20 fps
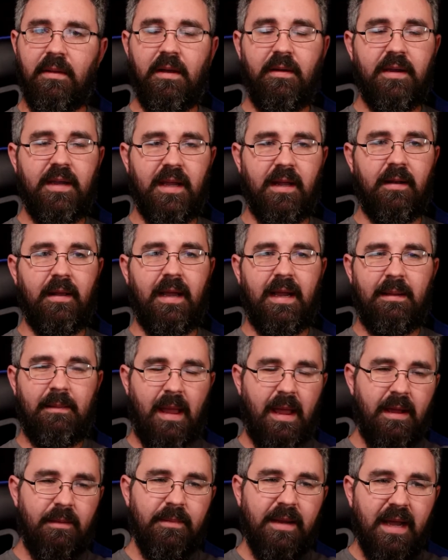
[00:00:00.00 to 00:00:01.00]
Now, again, I
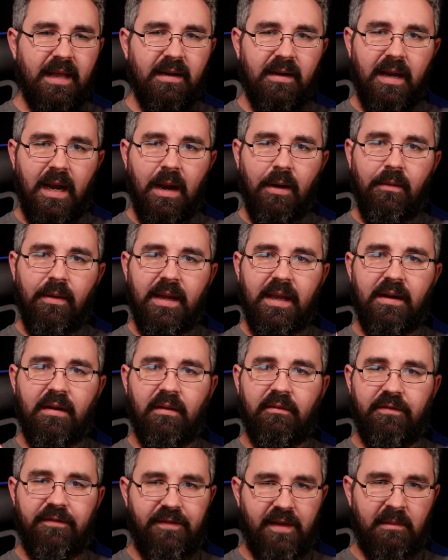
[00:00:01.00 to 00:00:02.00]
am kind of narrowing in
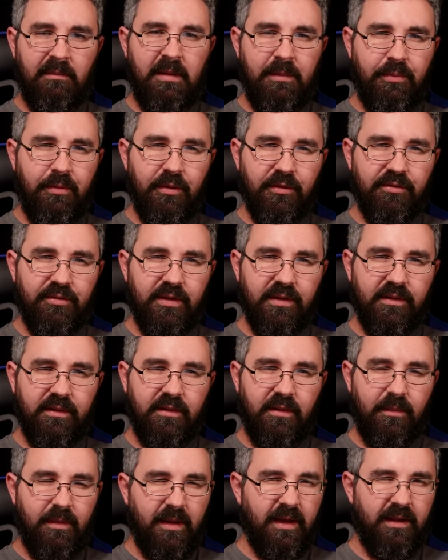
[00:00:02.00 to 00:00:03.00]
on family
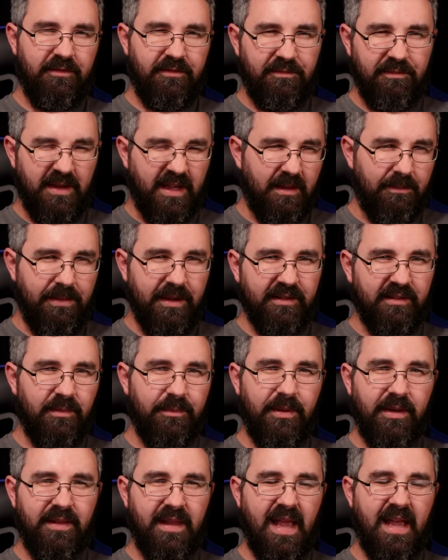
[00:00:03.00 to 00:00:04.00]
portraits. You may have kind of picked
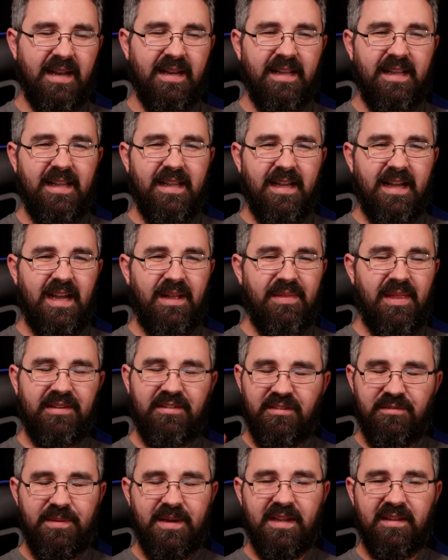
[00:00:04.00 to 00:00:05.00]
up on that.
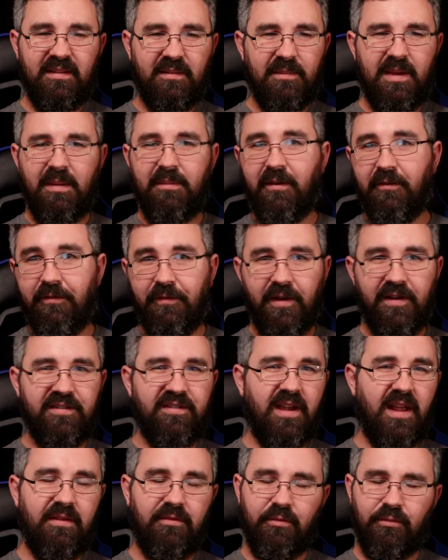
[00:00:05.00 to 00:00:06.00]
That's just because I'm coming
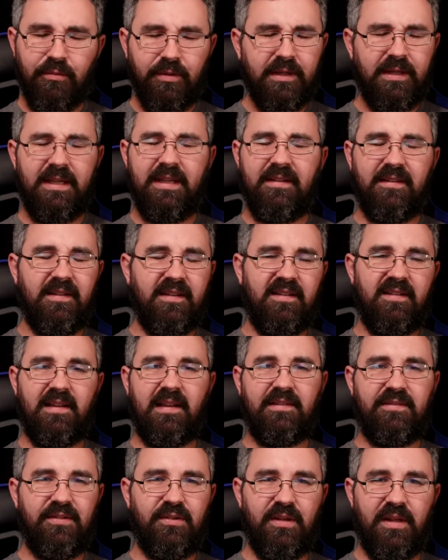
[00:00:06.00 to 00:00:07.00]
fresh out of a really
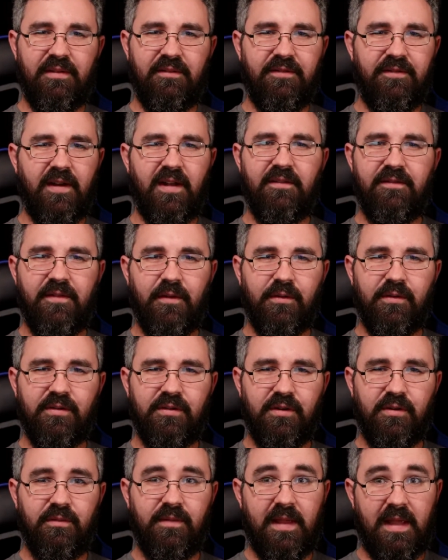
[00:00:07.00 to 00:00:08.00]
successful and fun photo
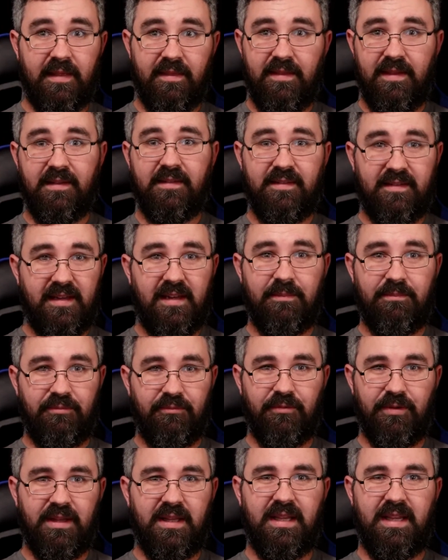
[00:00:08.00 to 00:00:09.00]
shoot that this tip
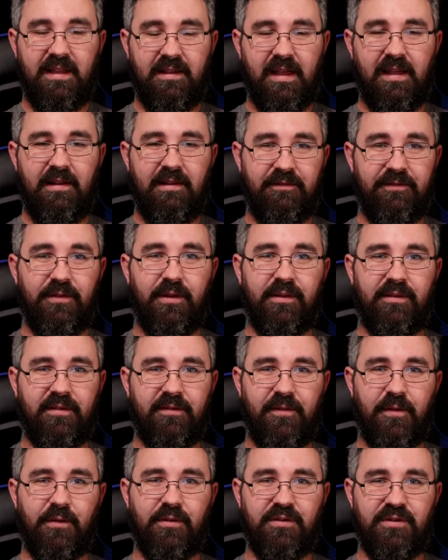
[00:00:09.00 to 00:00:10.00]
really influenced
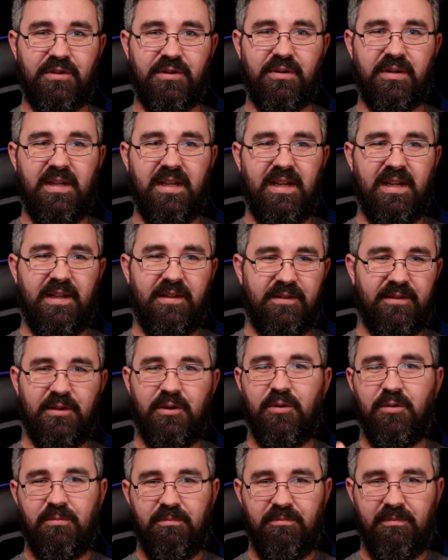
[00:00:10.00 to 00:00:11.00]
the photo shoot.
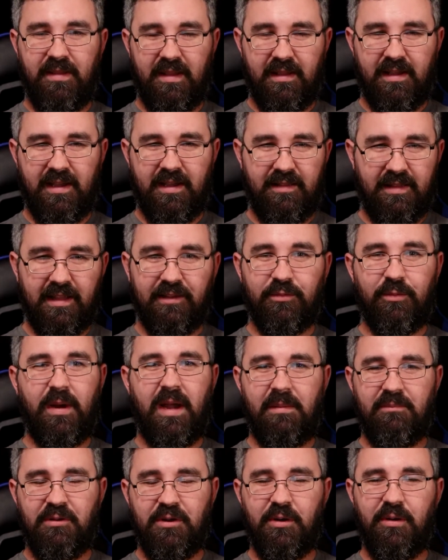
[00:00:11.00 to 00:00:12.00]
So that's
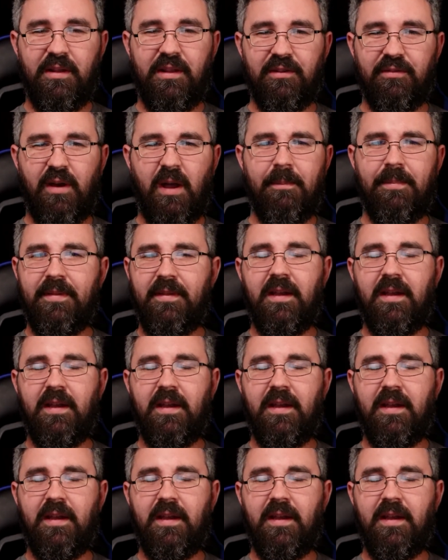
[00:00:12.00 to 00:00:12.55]
why I'm going this route.